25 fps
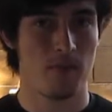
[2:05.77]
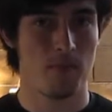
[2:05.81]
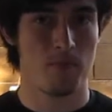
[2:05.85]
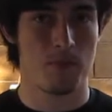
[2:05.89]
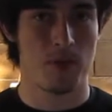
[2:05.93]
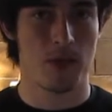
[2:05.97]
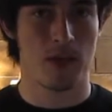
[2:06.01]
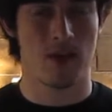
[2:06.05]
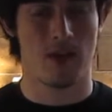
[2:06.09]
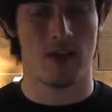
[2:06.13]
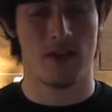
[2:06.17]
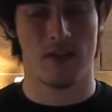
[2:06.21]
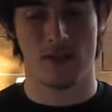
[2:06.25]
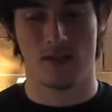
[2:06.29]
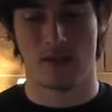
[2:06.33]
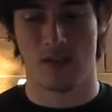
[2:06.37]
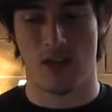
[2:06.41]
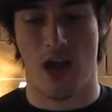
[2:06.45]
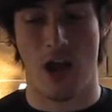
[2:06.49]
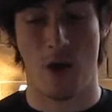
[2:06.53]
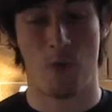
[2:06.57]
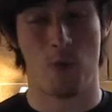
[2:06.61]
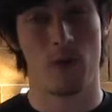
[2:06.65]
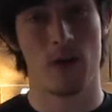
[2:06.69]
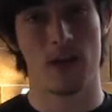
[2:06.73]
because
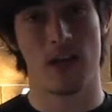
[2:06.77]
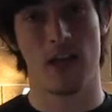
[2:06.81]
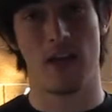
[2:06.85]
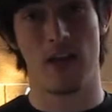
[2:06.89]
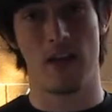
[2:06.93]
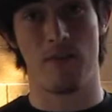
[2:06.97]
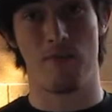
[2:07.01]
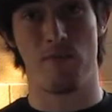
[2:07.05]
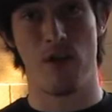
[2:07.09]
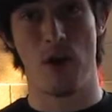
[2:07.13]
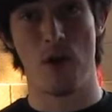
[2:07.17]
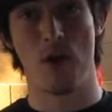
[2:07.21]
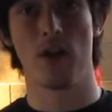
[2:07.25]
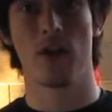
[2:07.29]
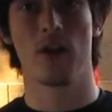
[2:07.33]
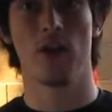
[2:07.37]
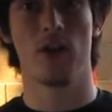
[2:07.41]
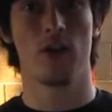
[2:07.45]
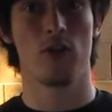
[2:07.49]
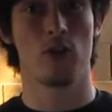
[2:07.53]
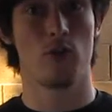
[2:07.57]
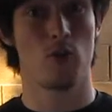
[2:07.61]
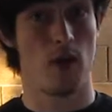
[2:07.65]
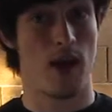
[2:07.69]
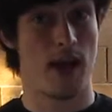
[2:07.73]
I want to get a very
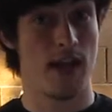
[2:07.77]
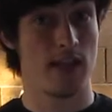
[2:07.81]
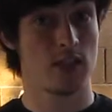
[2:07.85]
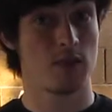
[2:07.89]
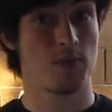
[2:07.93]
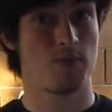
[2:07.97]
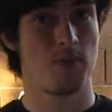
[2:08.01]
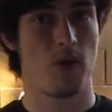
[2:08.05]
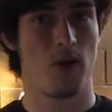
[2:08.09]
good grasp